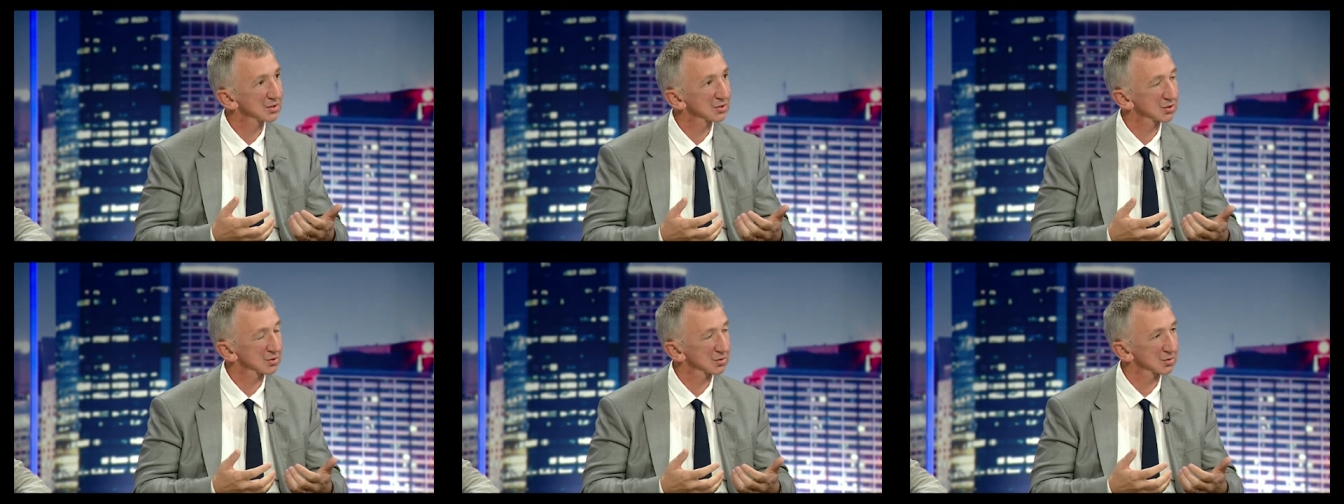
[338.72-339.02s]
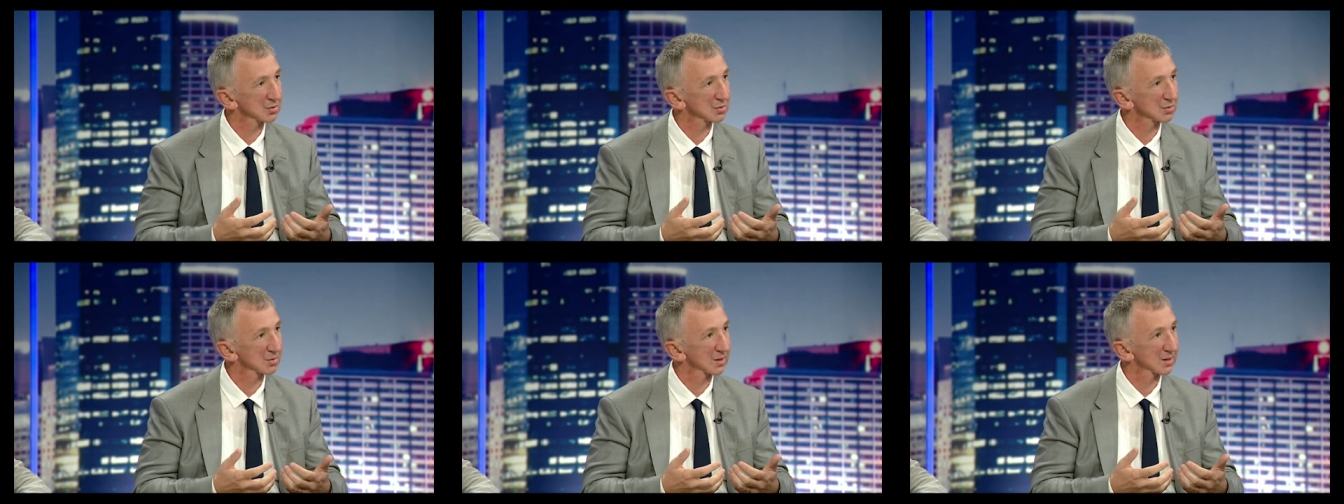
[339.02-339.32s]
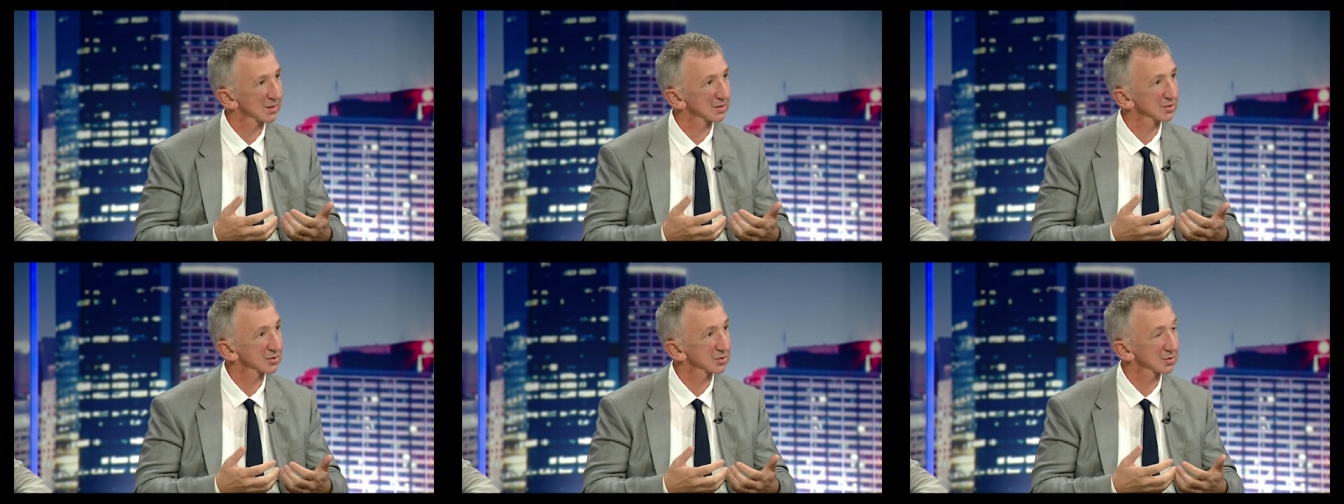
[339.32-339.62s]

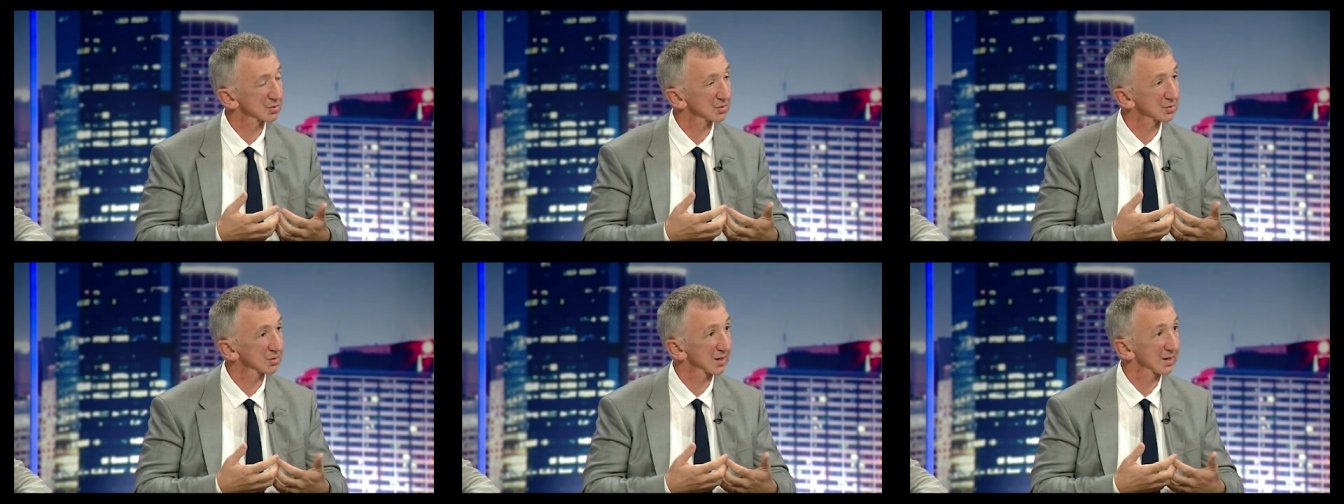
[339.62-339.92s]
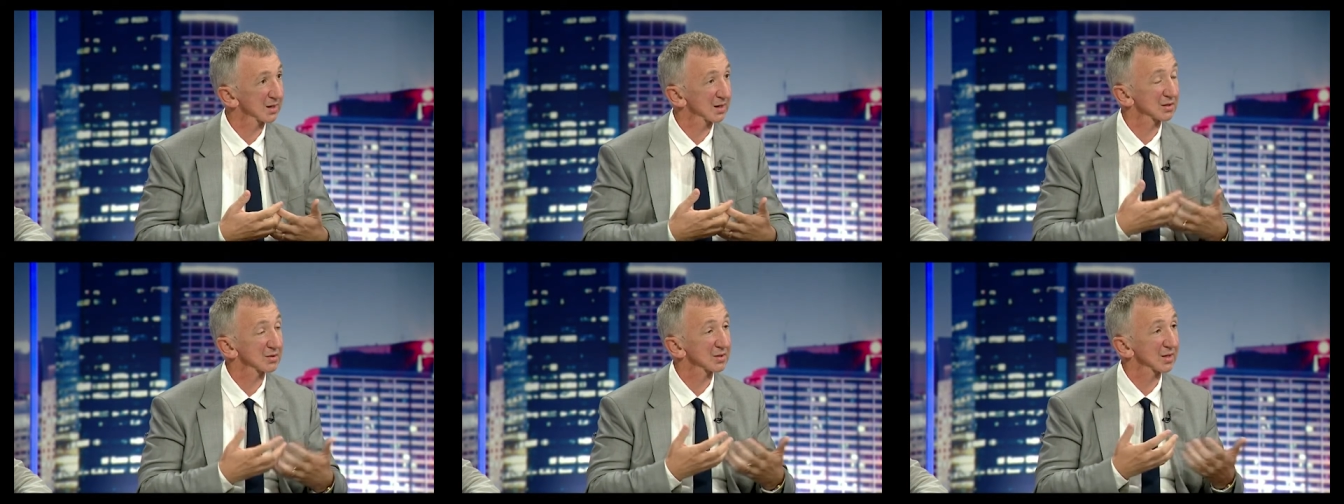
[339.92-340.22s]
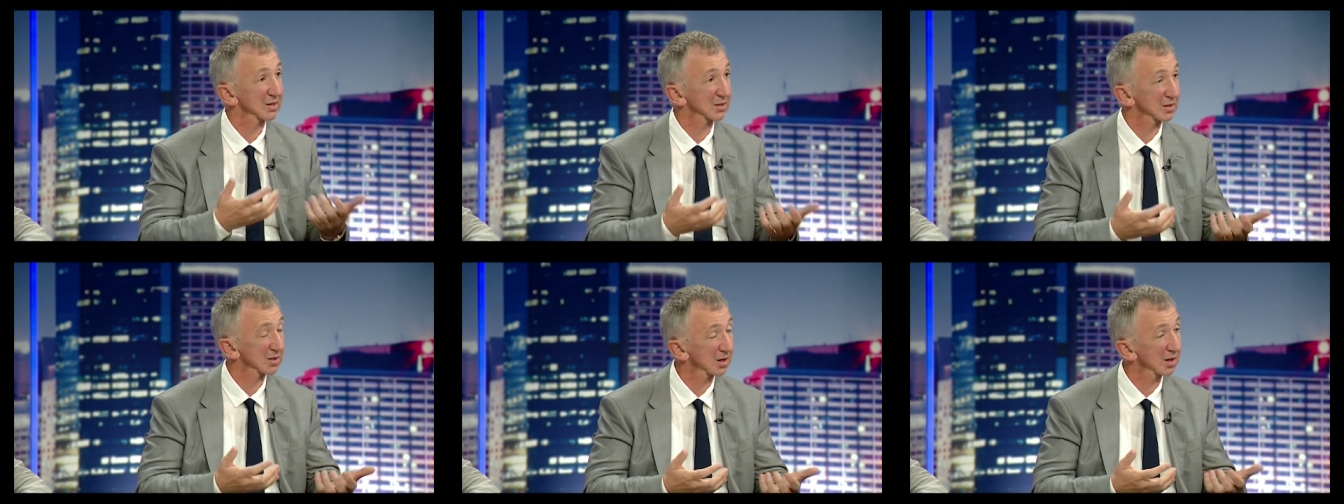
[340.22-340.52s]
to
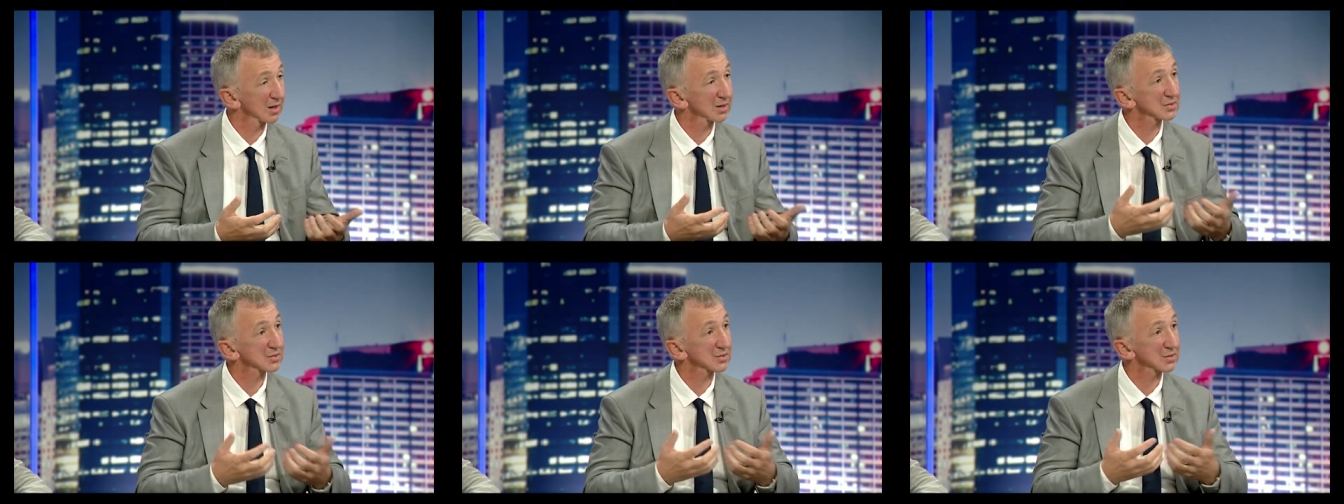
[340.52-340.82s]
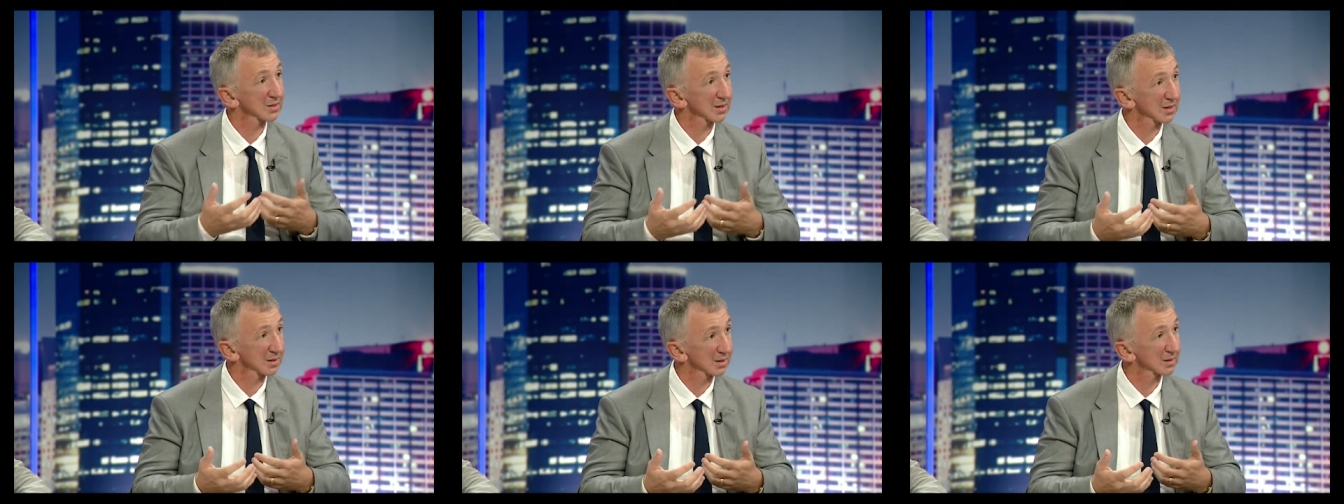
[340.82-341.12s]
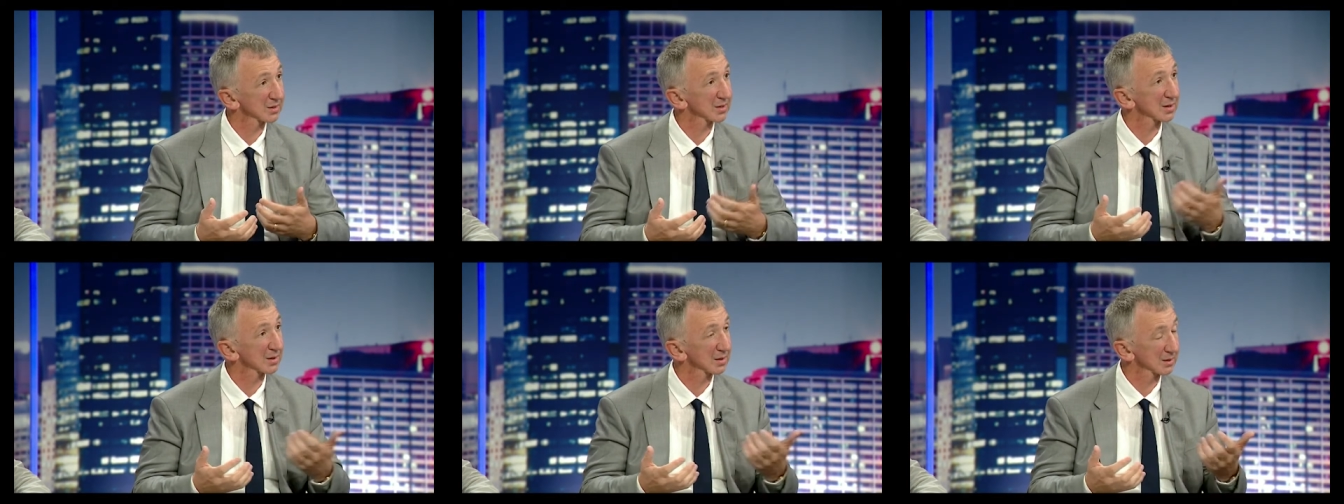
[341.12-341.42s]
their clients and
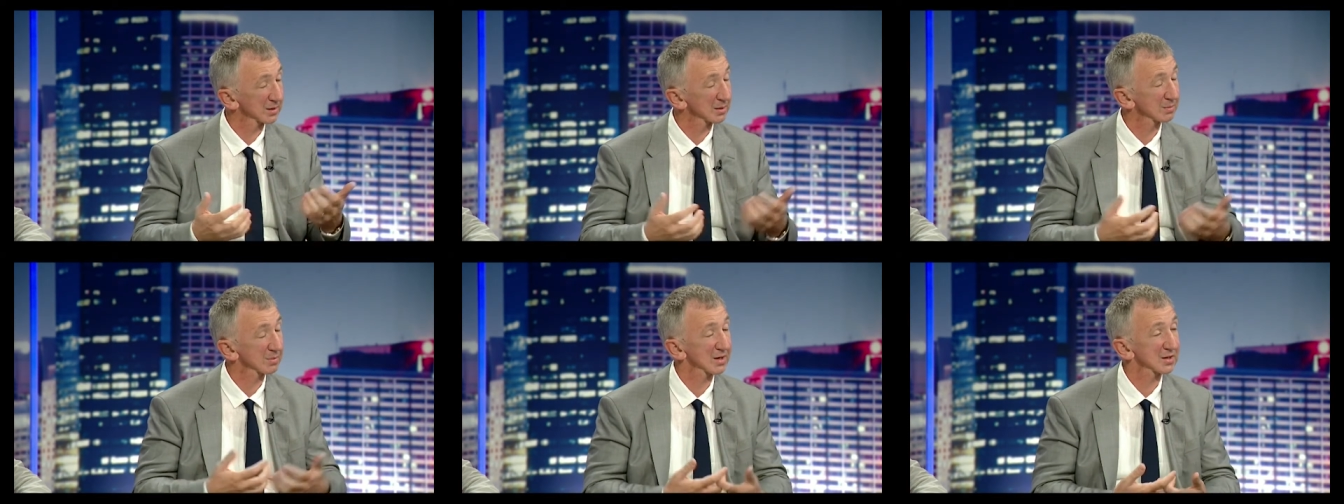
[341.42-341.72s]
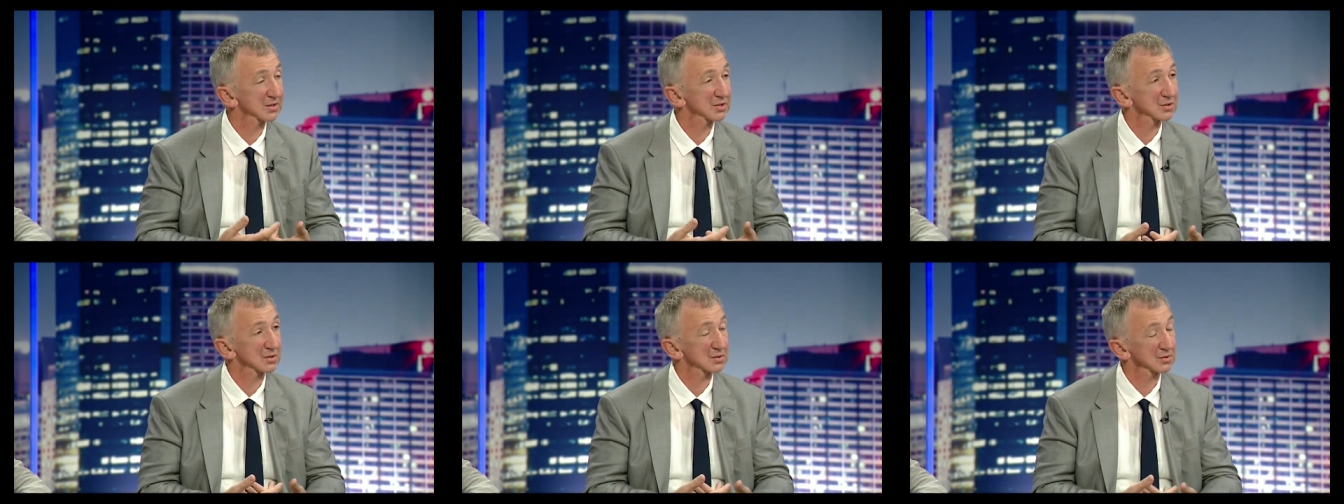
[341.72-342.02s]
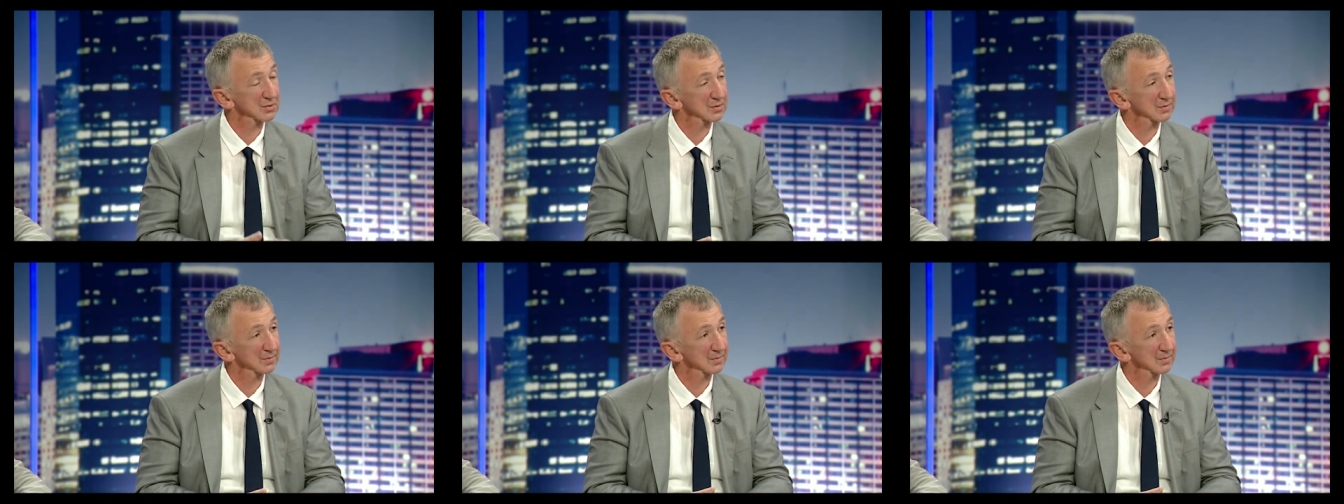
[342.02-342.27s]
their patients.